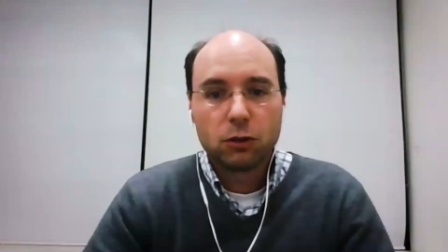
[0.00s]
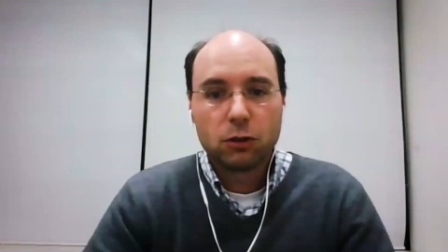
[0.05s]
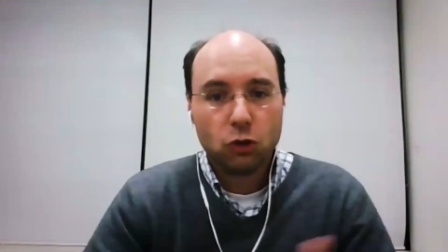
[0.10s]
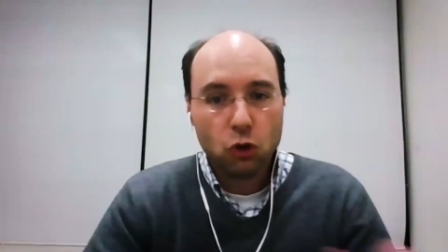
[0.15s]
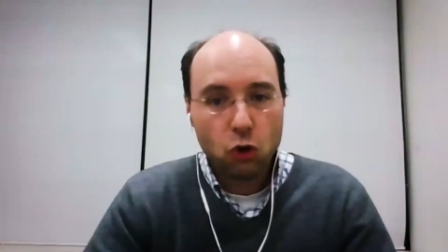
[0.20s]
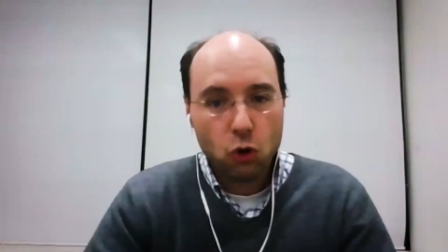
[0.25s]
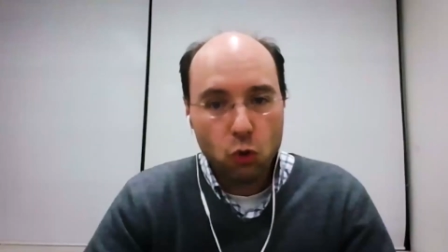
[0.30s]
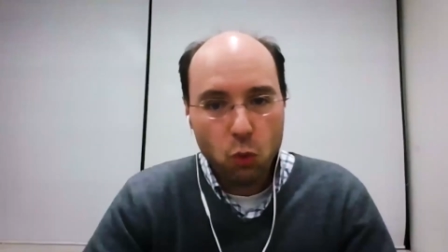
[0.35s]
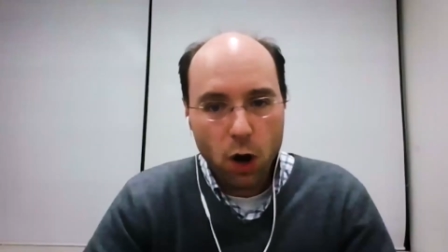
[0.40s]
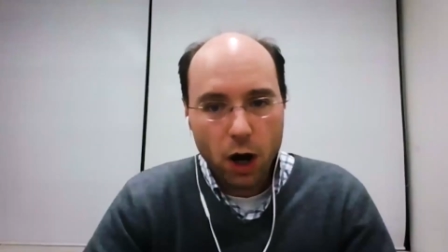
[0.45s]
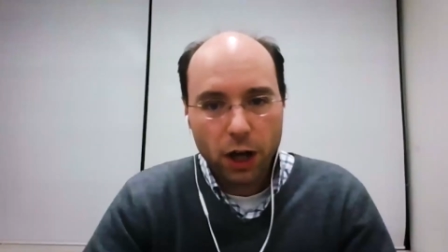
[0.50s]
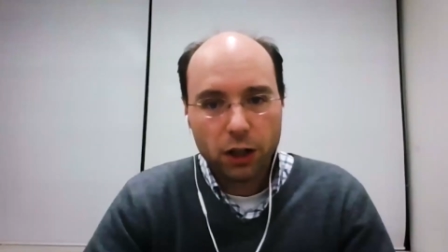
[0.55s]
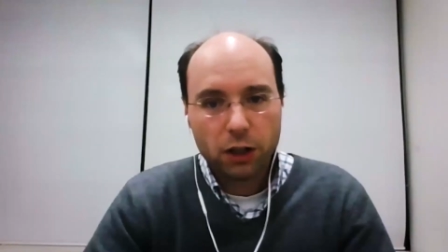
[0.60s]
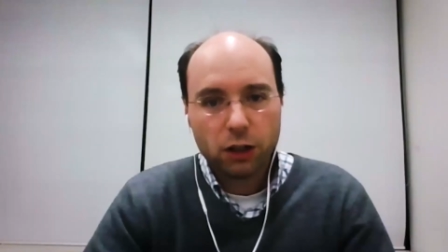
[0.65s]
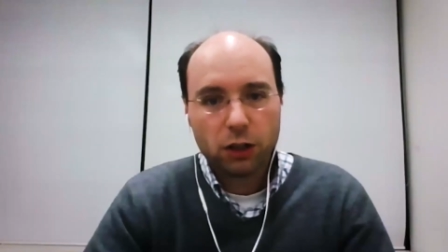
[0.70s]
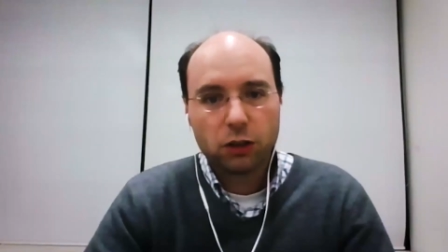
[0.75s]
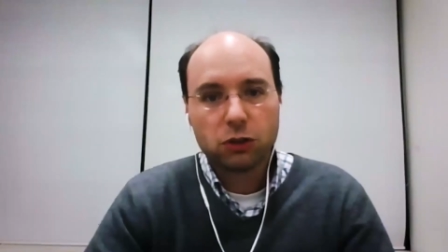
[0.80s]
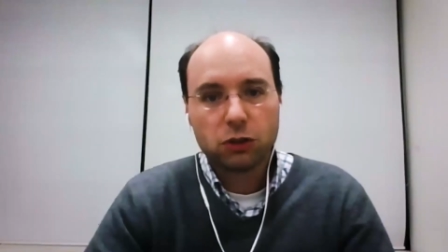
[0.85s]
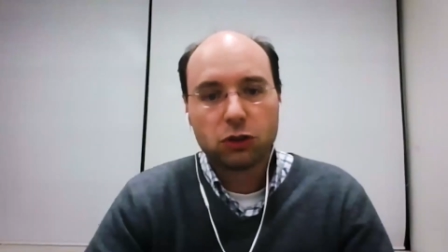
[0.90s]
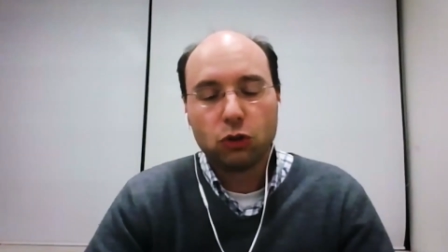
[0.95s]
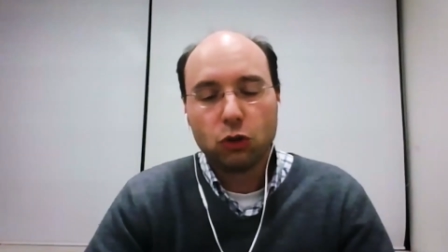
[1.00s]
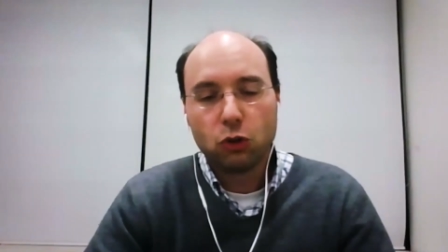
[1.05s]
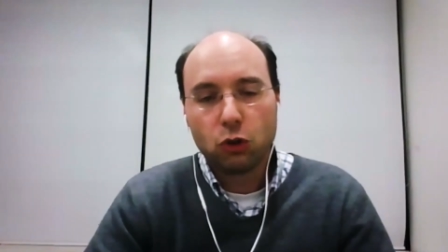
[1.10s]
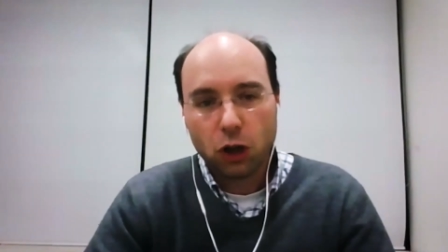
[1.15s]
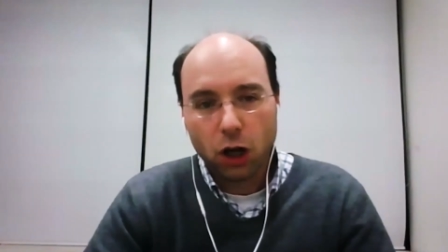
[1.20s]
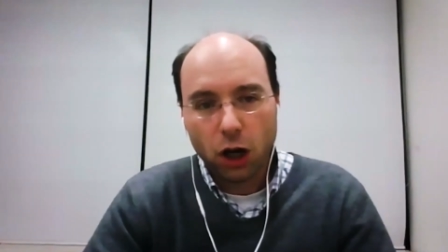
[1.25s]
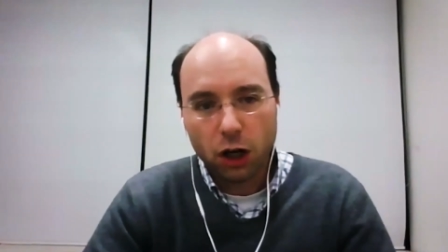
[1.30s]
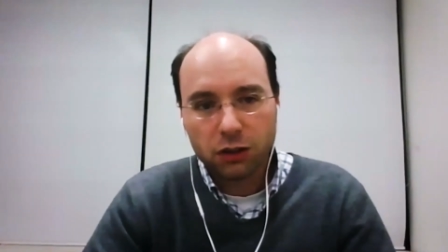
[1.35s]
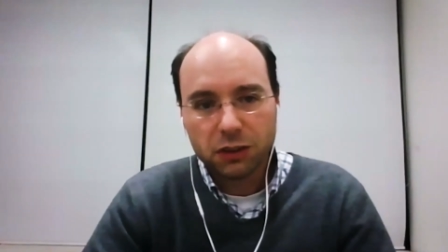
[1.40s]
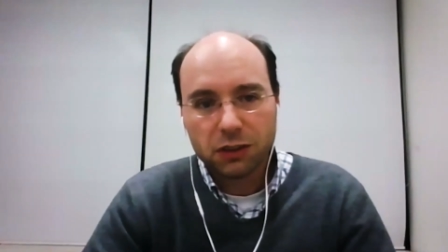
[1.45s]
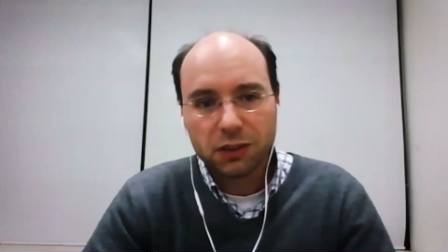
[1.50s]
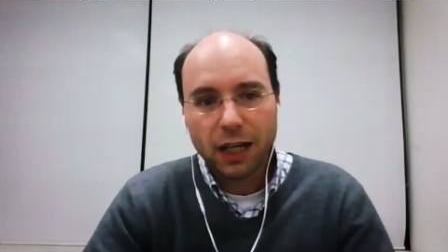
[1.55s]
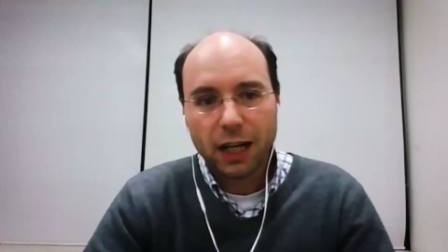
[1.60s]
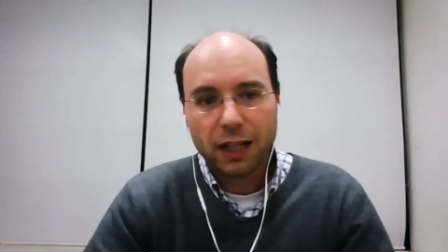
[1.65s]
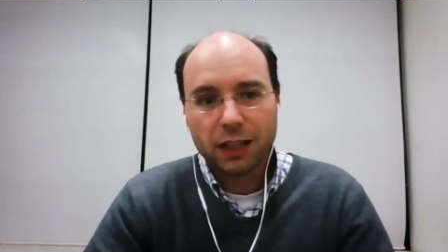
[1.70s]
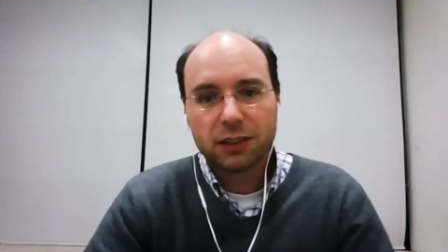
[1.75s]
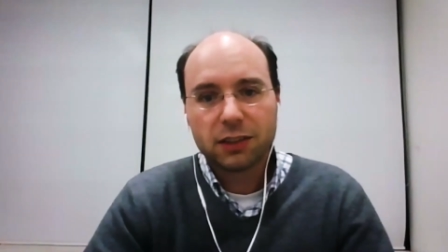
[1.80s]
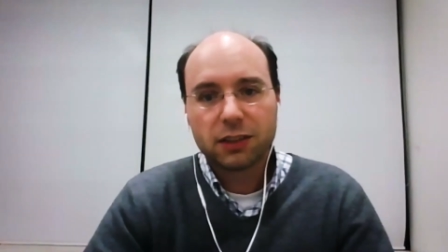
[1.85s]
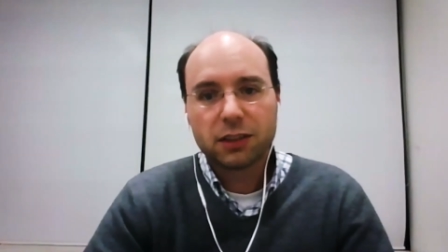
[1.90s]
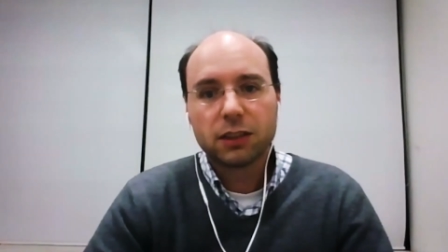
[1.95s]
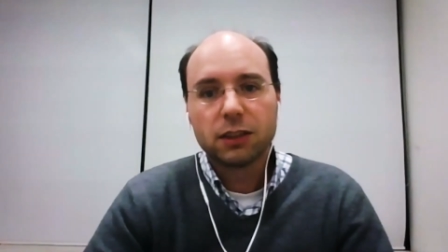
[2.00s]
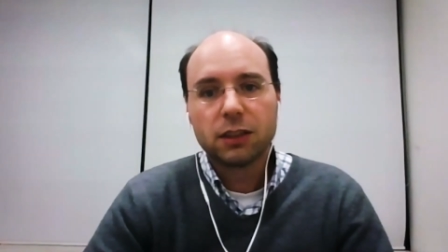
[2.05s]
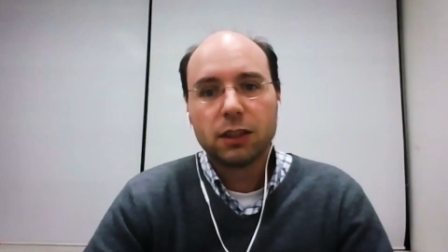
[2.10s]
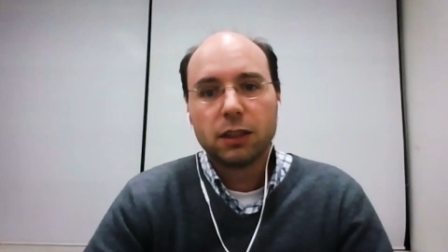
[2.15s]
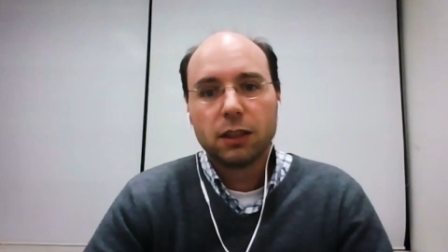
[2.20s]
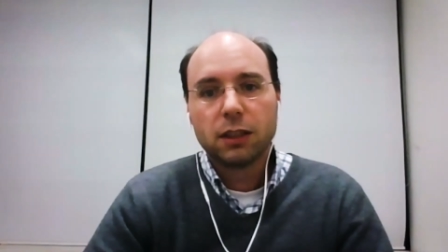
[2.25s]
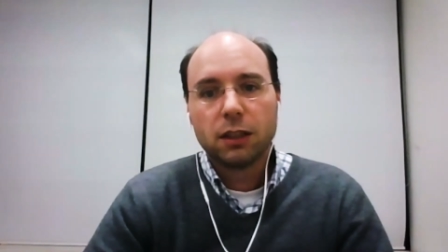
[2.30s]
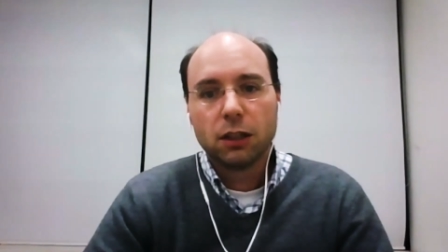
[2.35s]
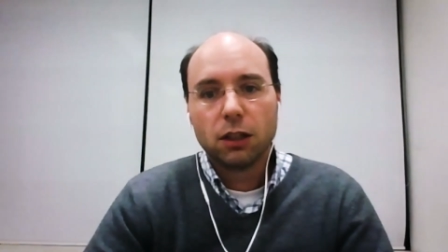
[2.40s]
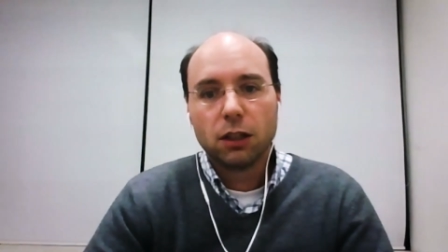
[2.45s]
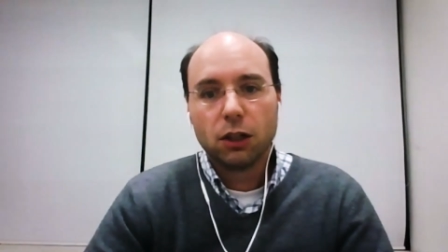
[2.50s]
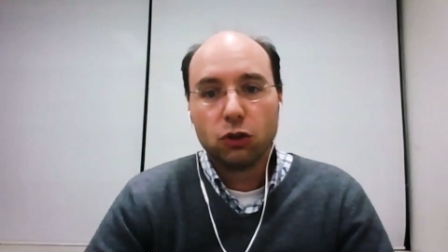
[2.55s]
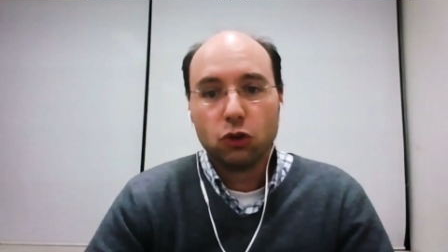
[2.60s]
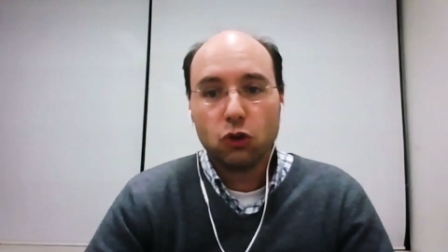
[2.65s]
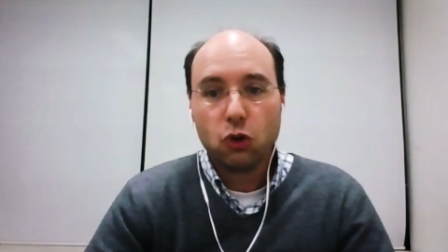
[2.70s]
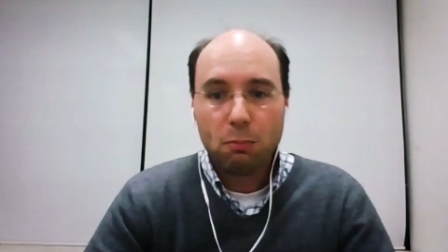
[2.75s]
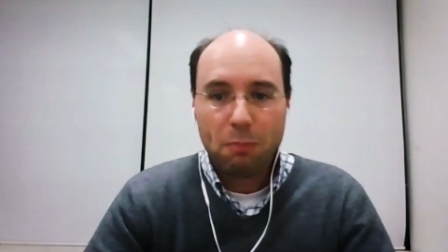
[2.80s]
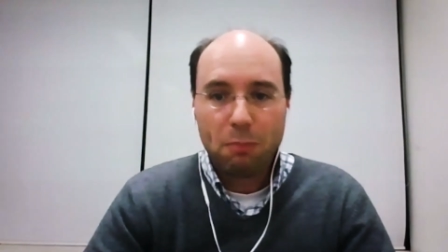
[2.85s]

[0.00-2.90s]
No wires, no contacts, no